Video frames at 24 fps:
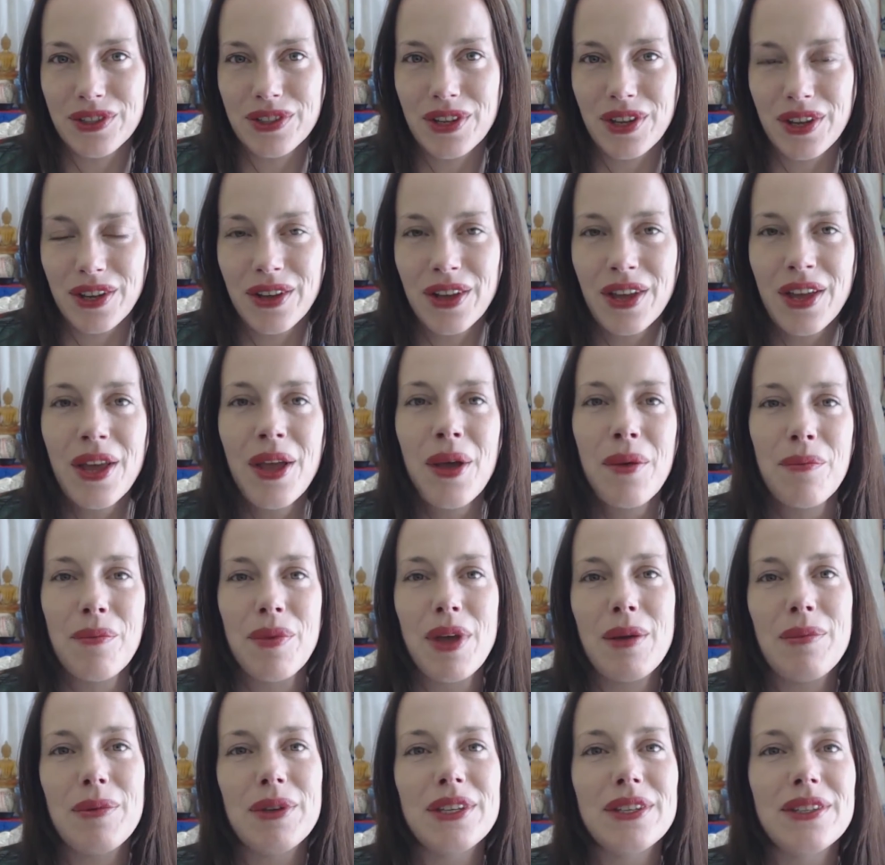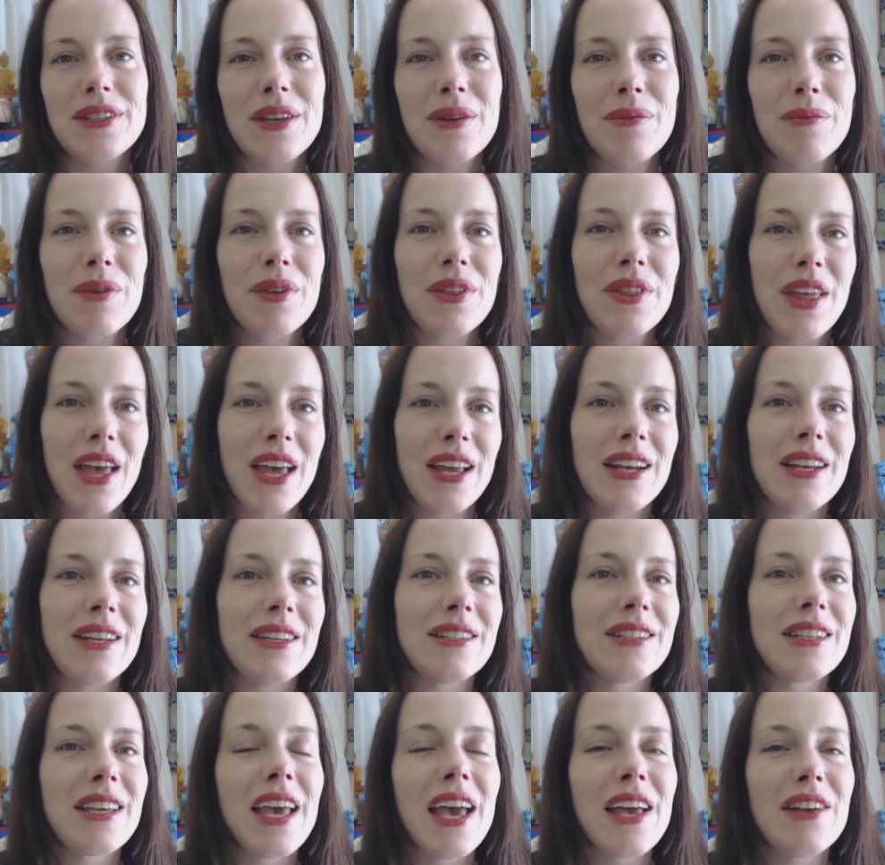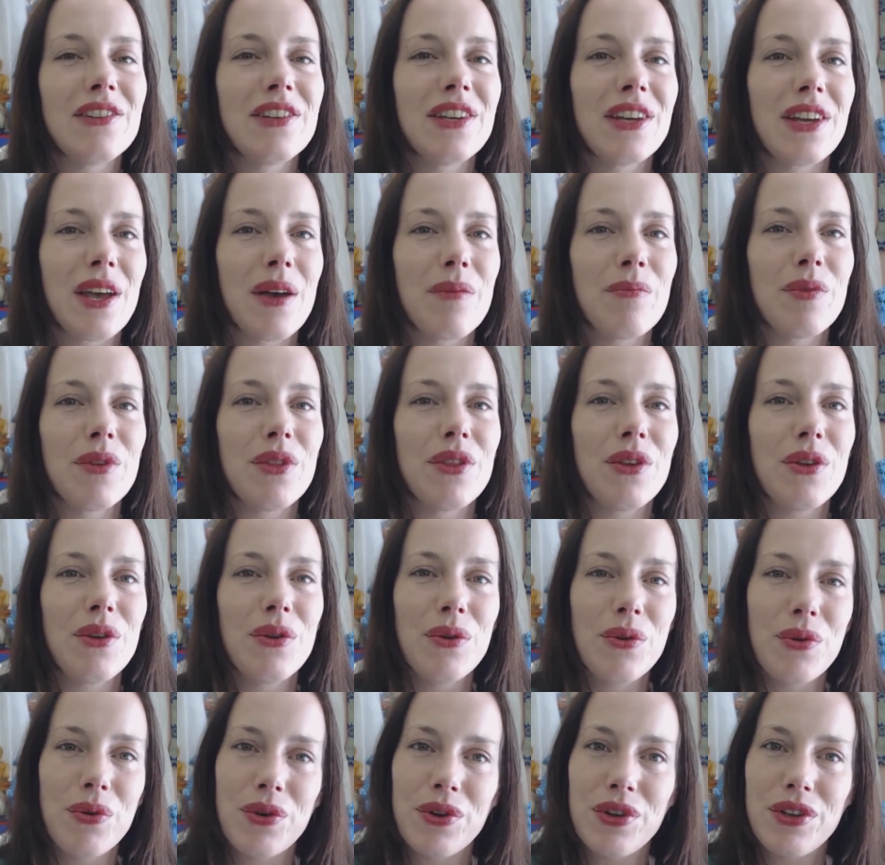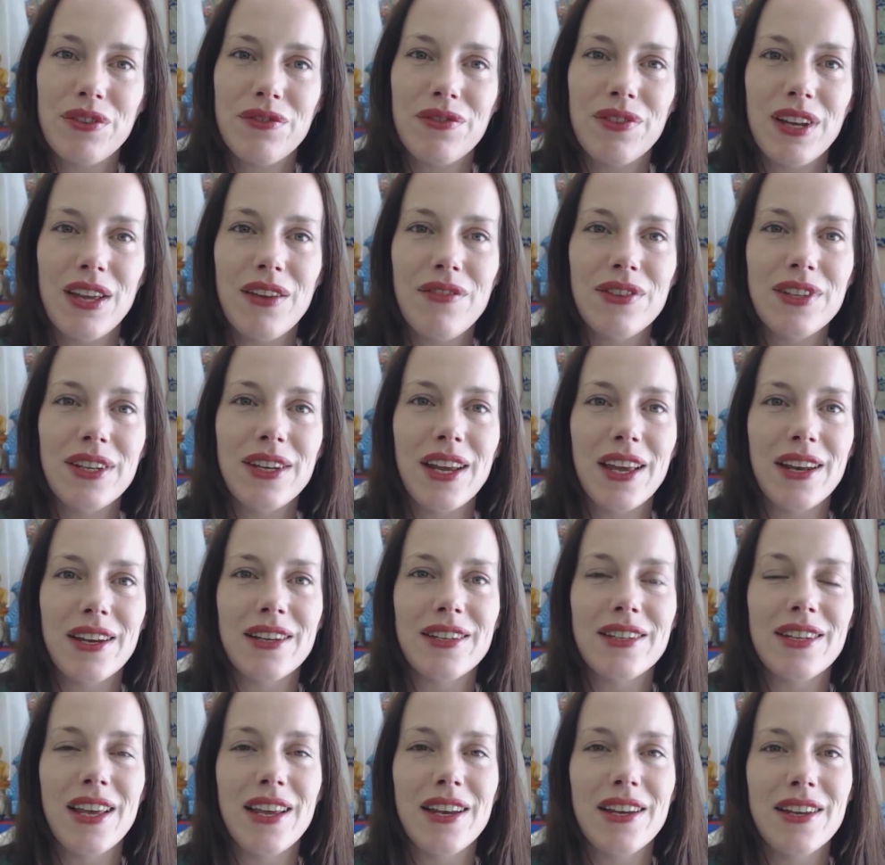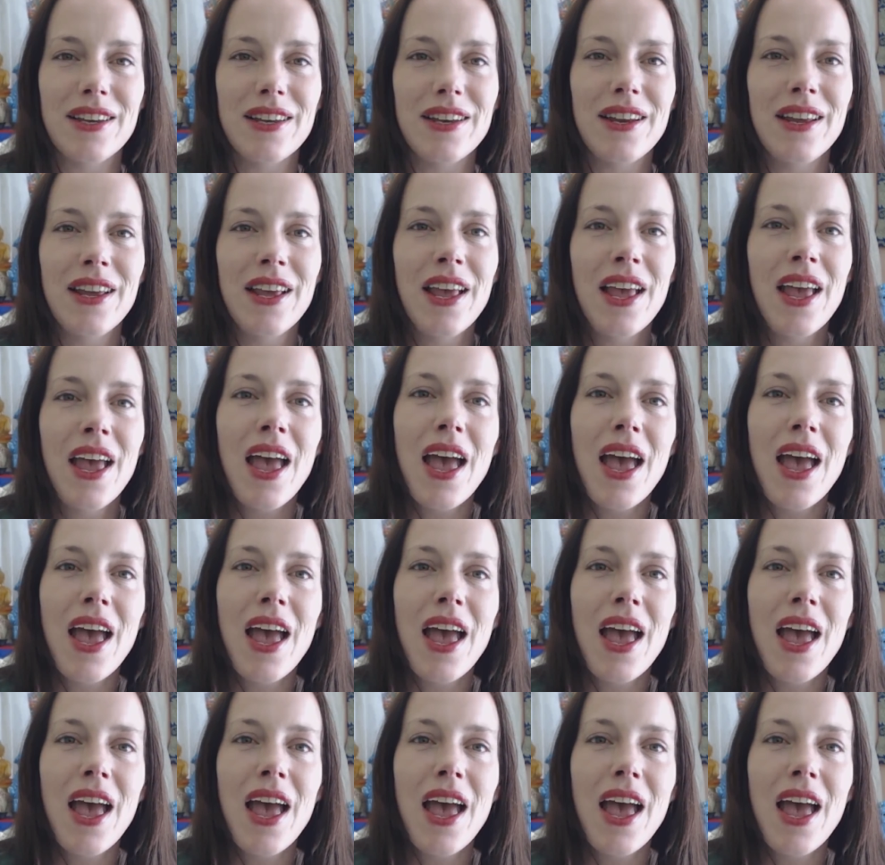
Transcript: So maybe some of that is catching up with you, or you've left it unattended.